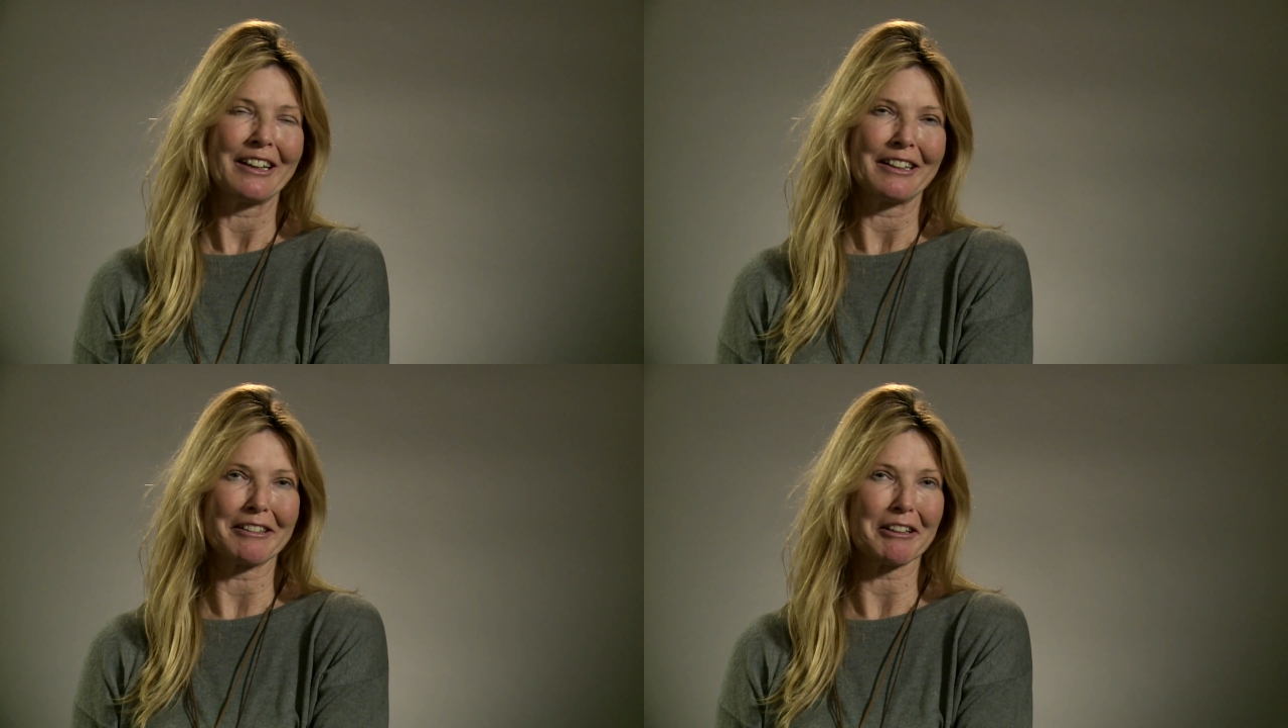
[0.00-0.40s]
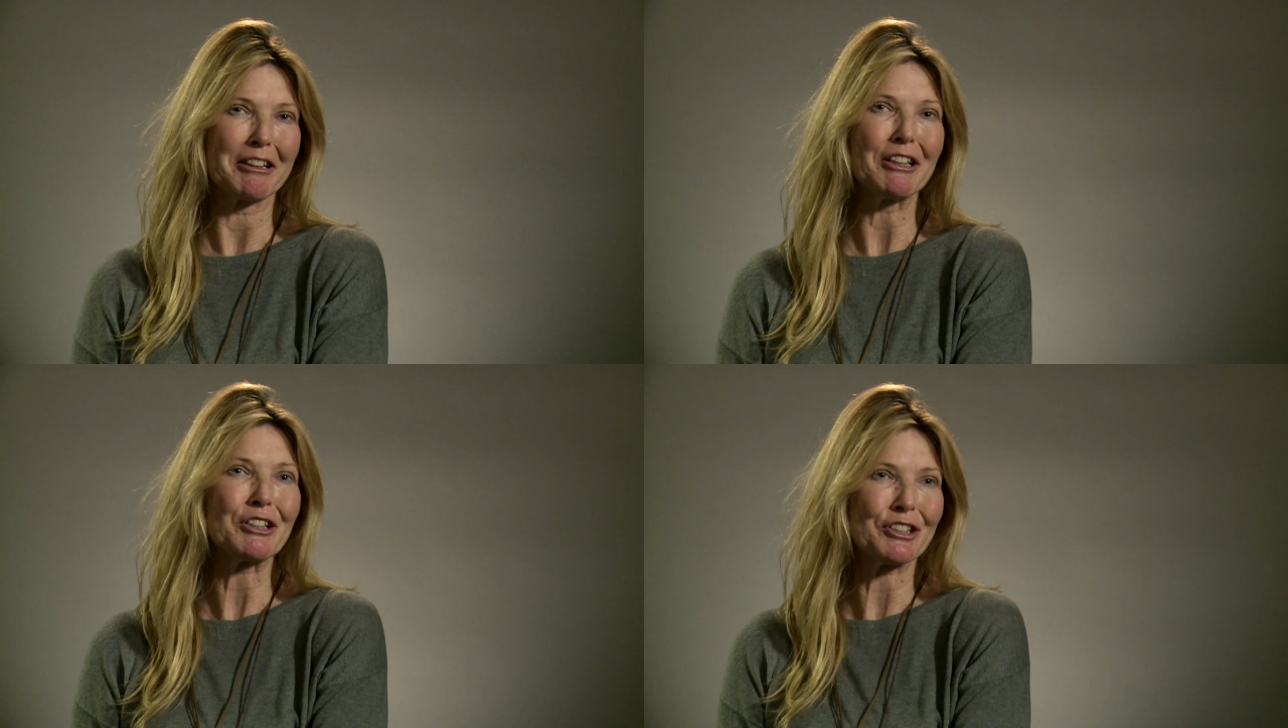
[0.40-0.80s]
and I
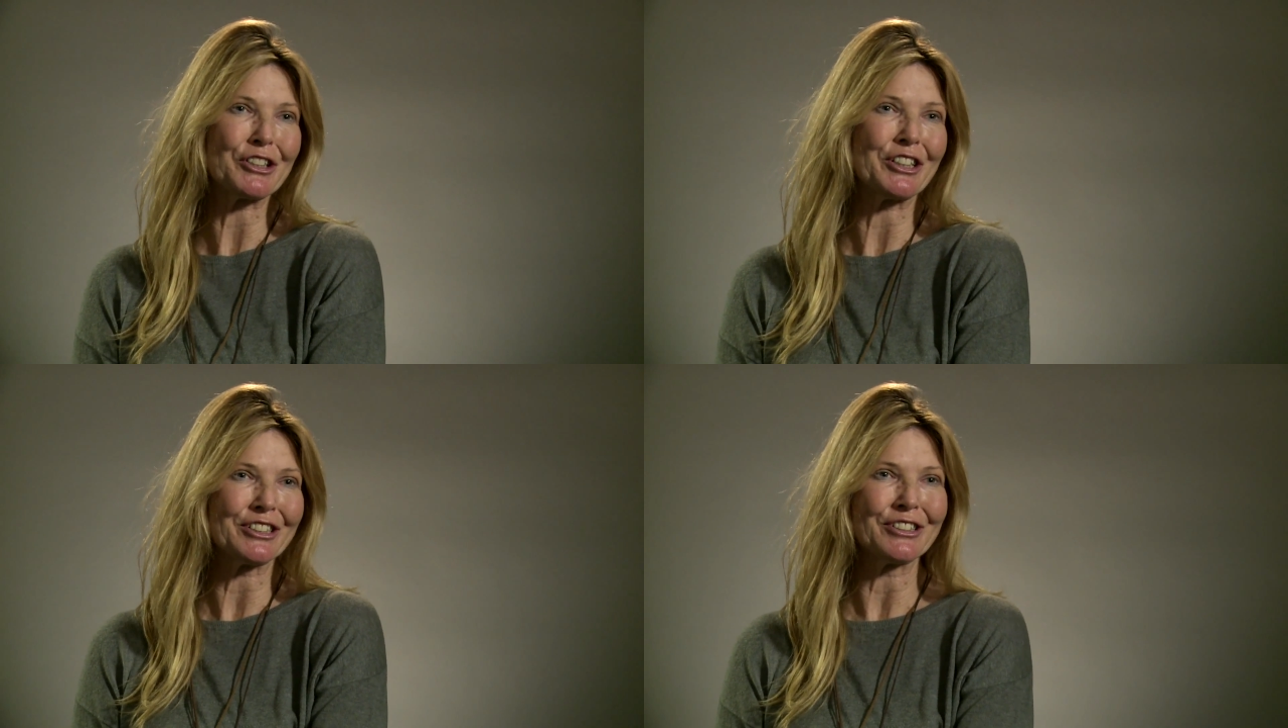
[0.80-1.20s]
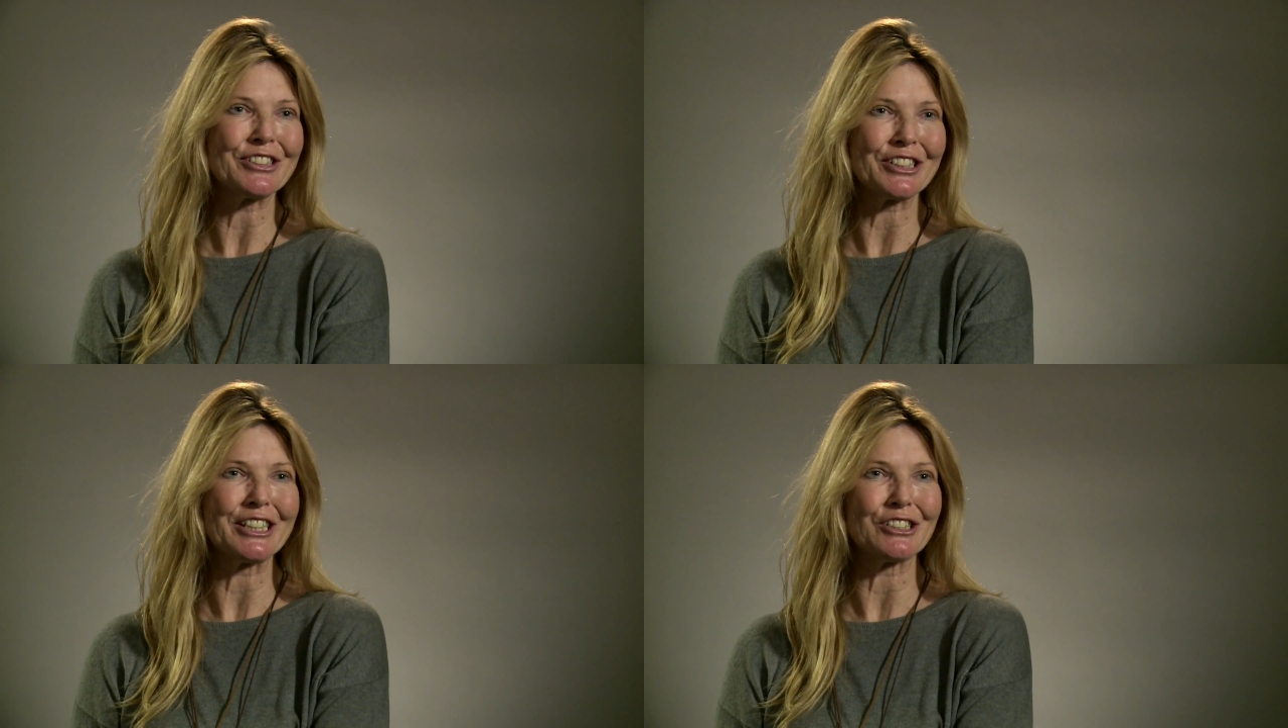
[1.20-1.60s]
think you
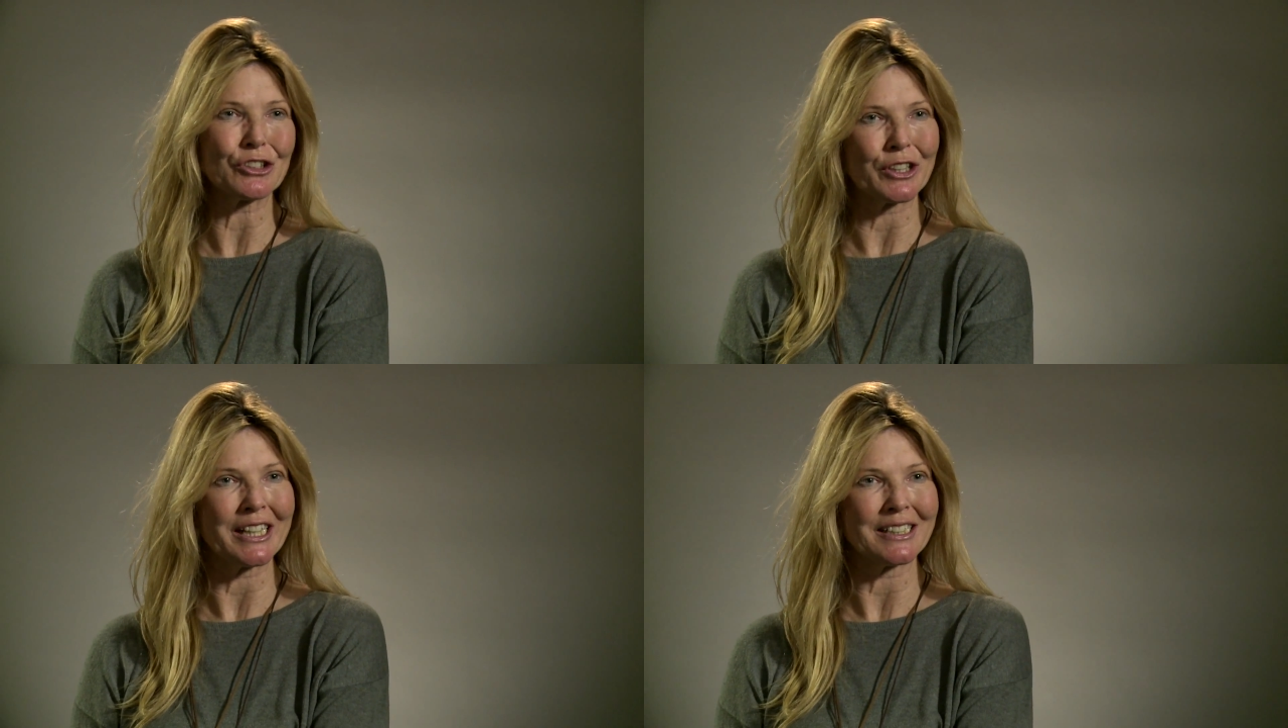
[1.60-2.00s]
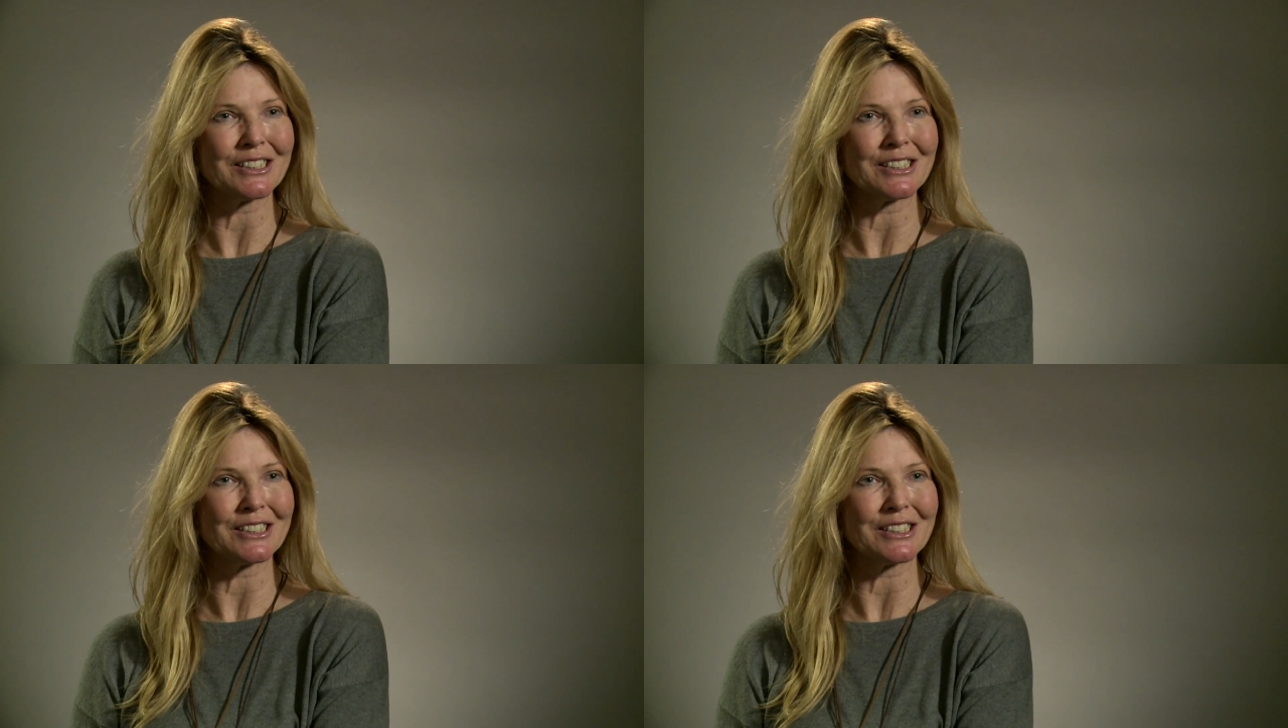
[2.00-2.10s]
should enjoy it.